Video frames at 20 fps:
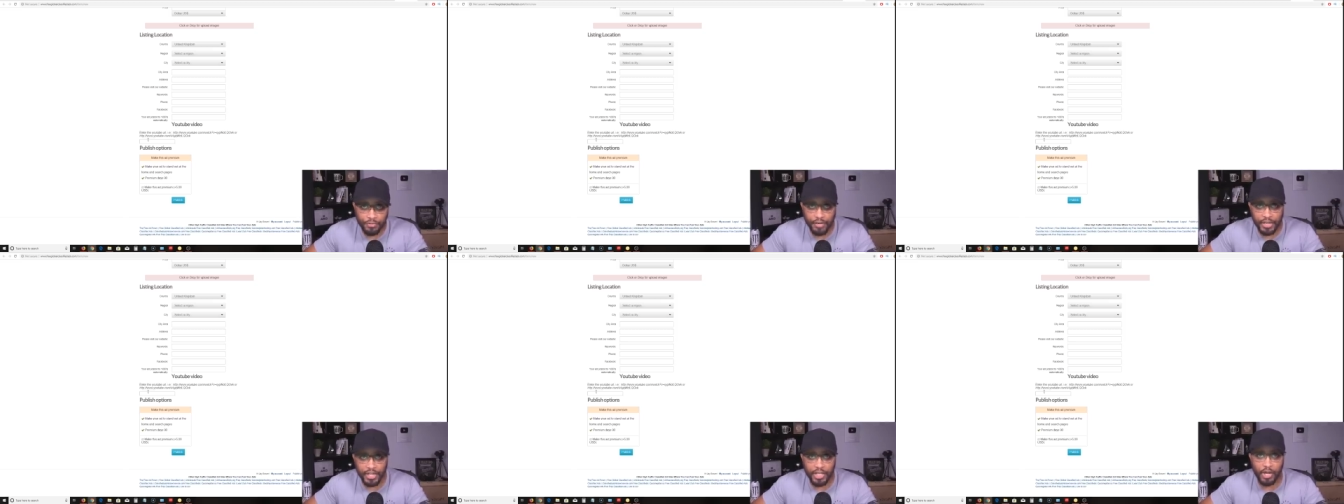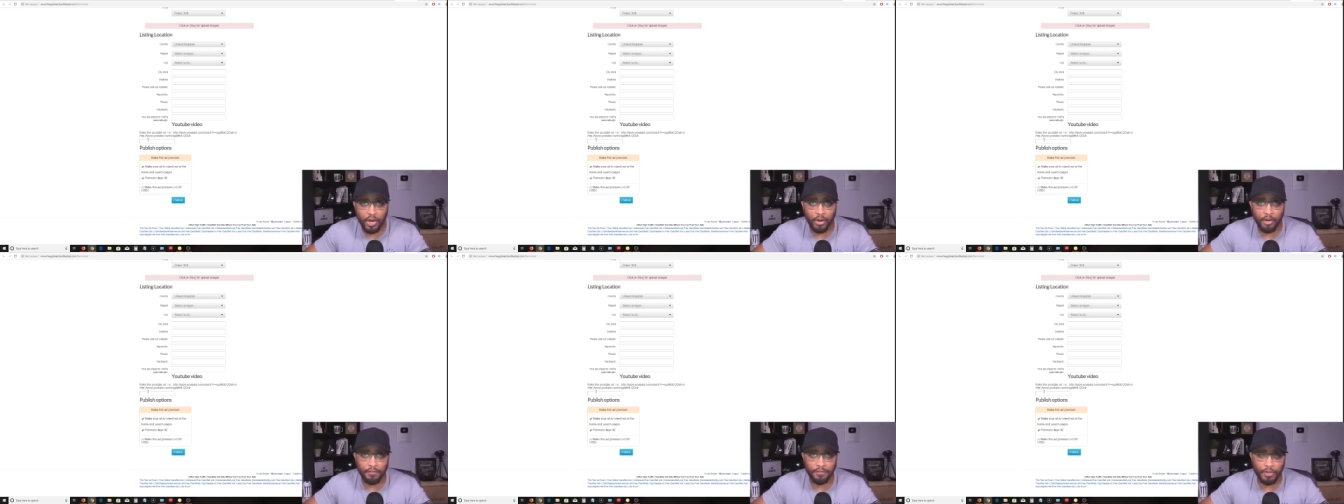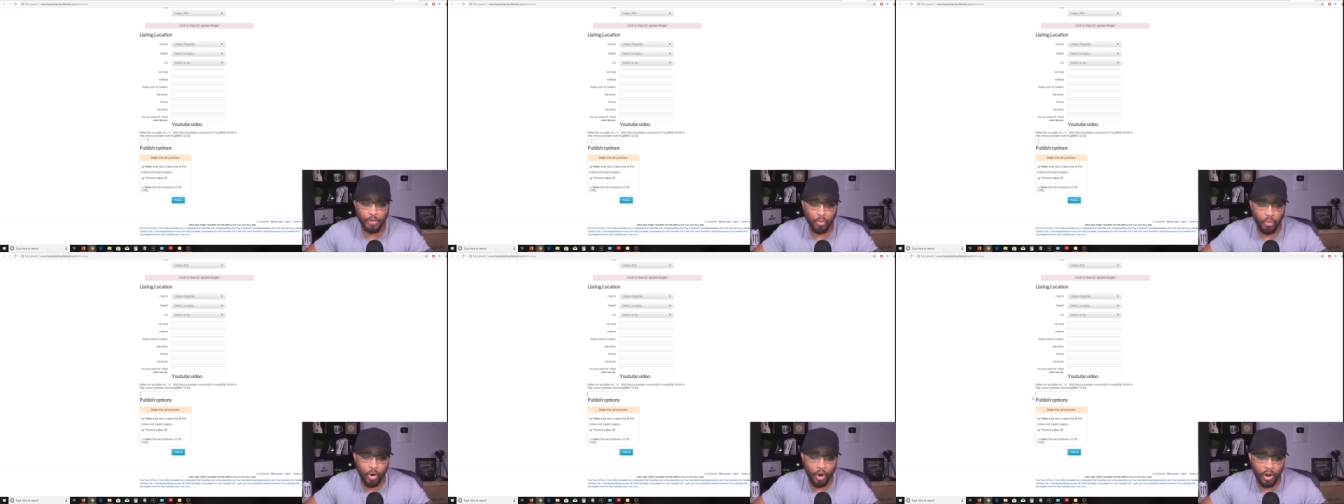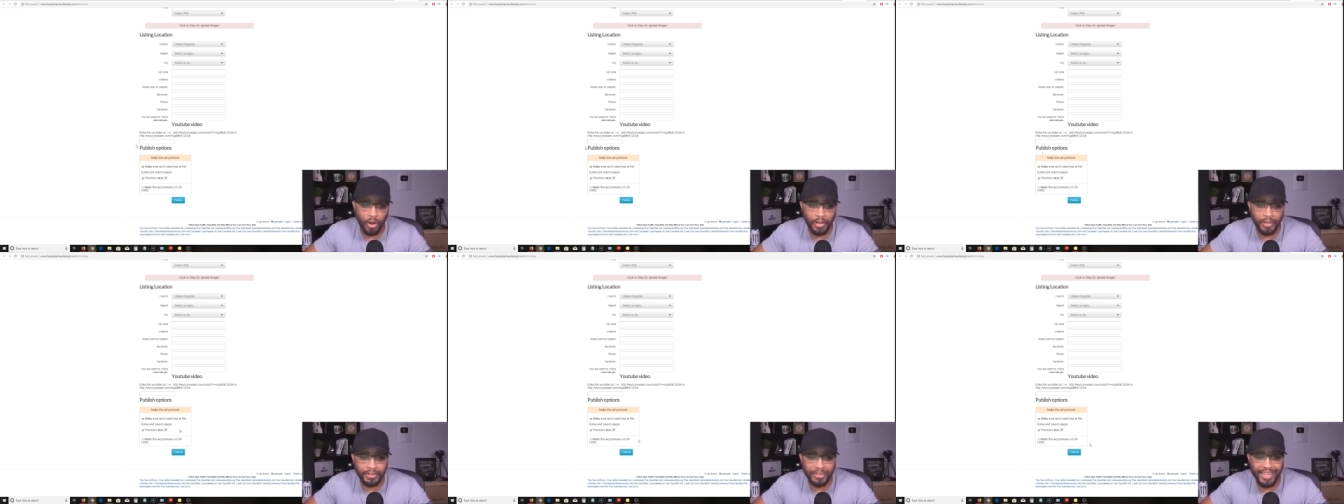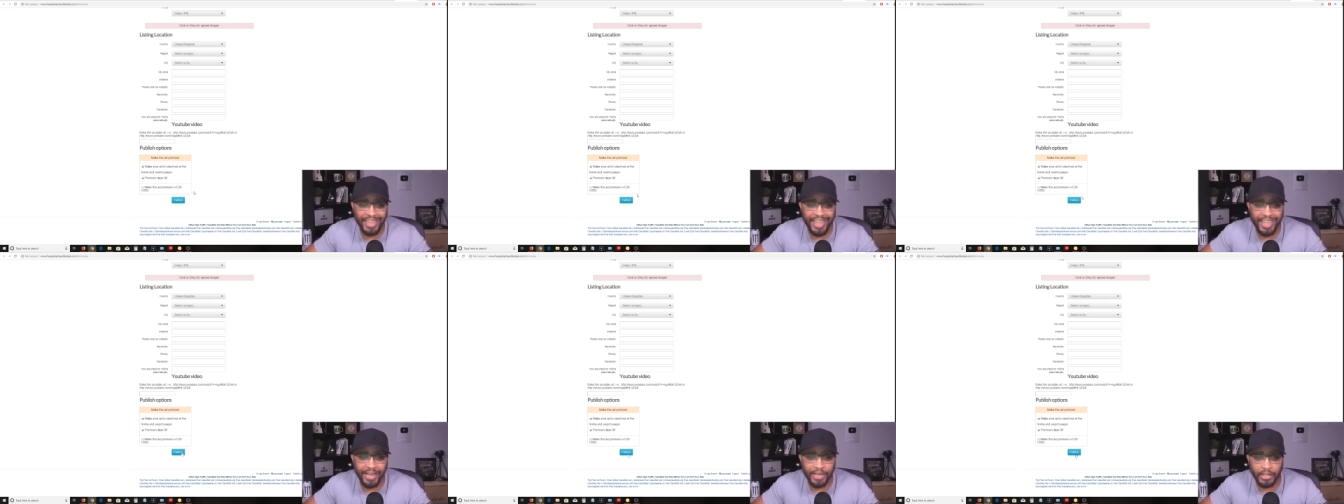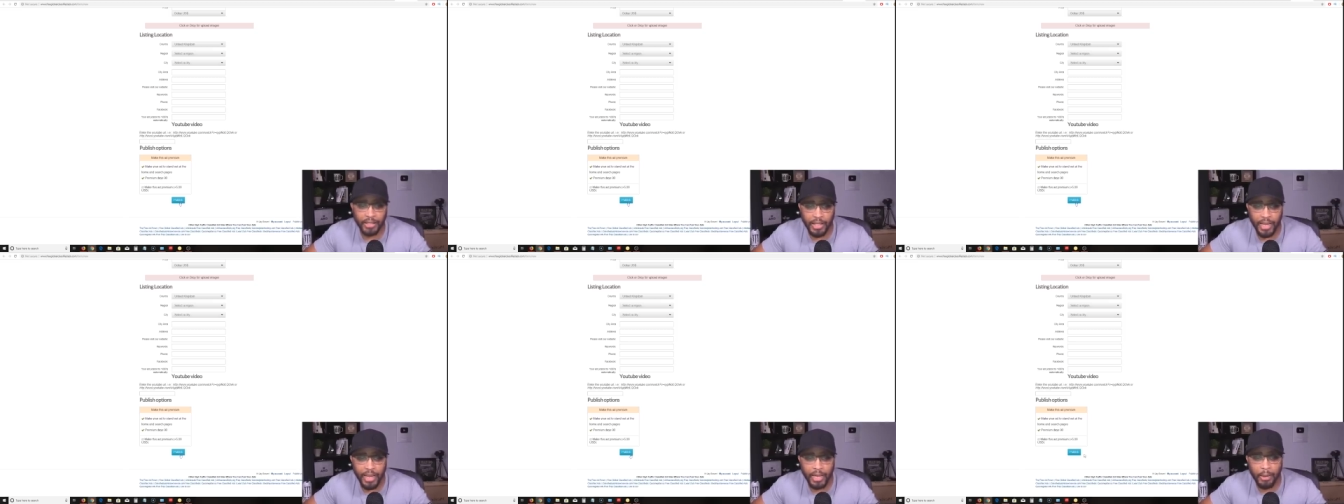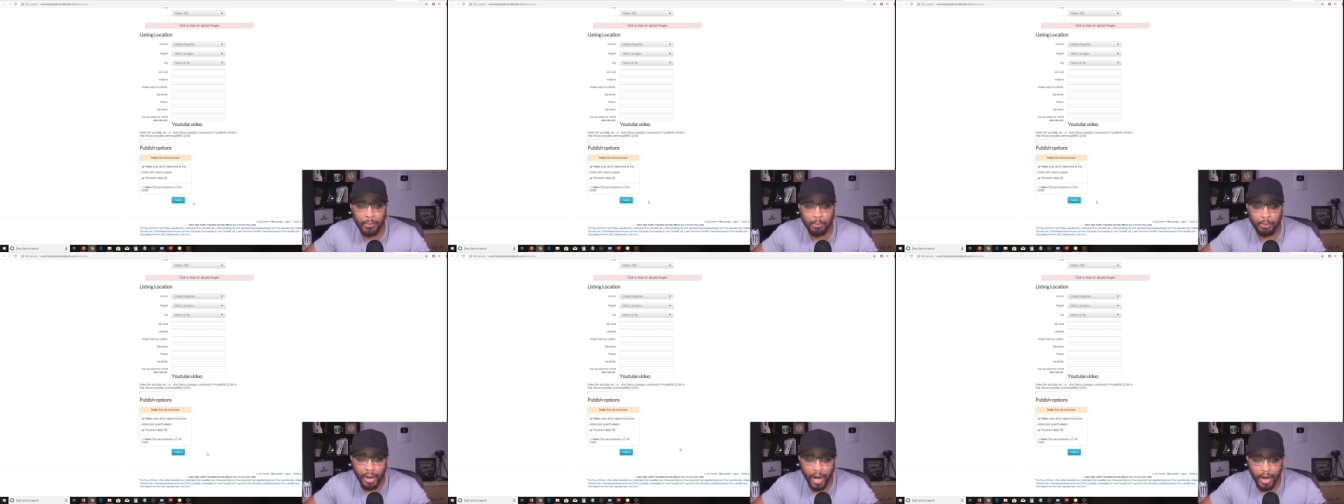video if you want. Then
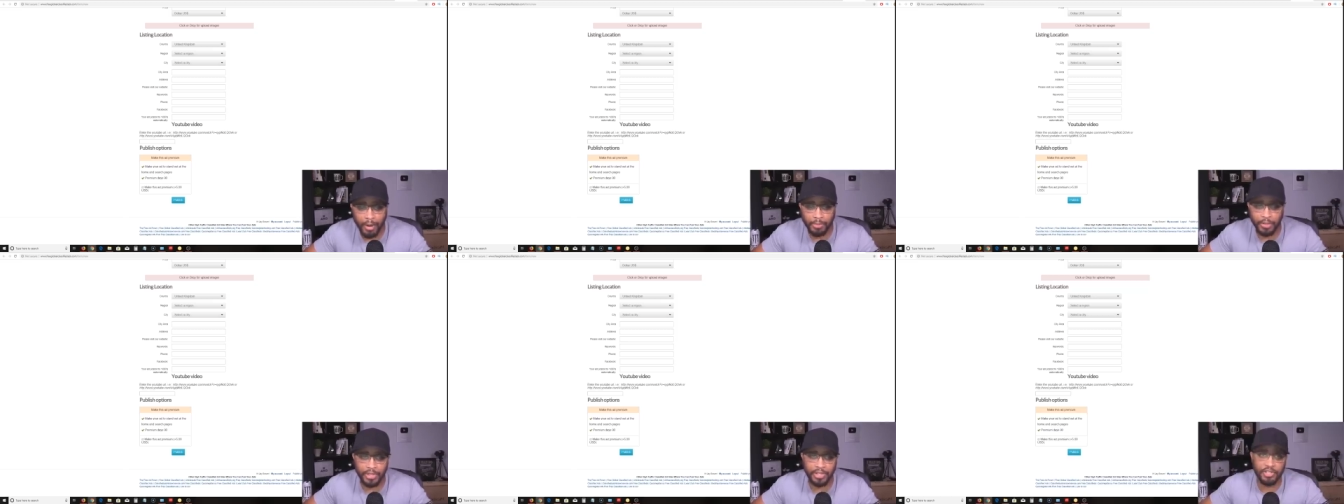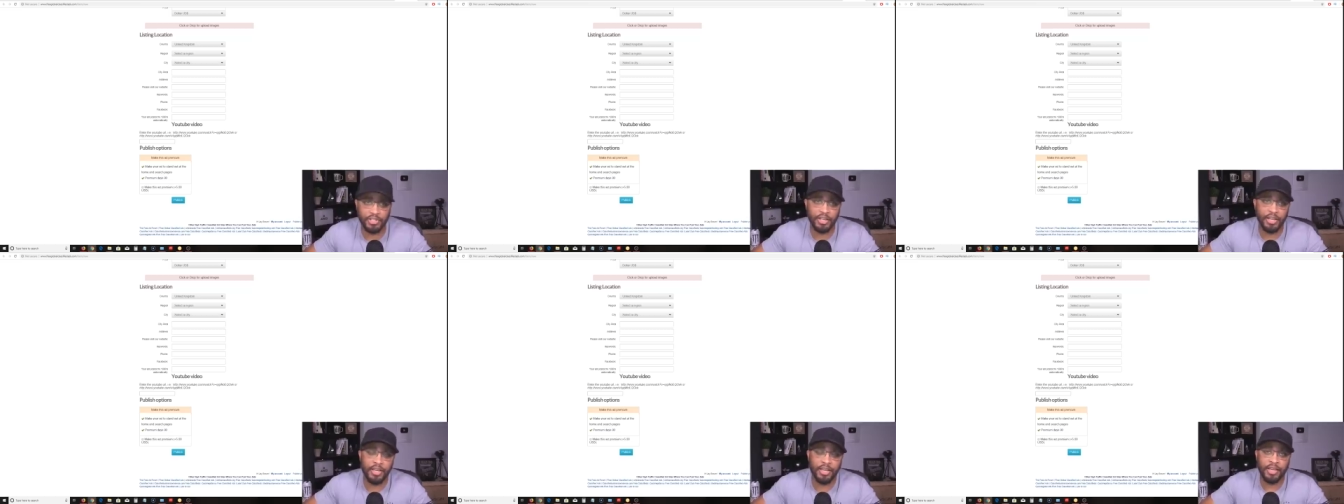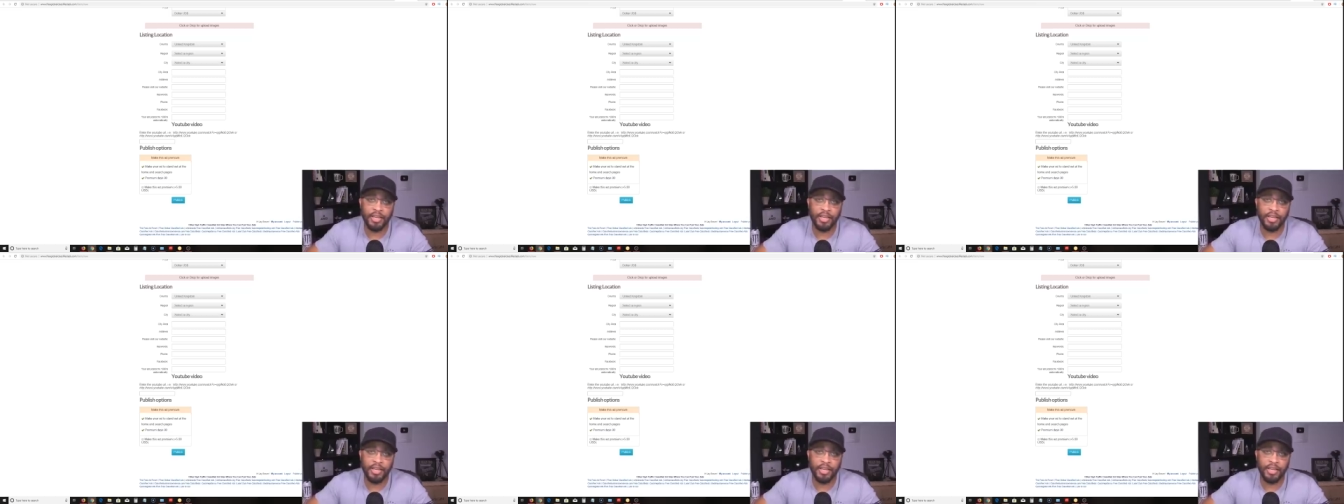click publish.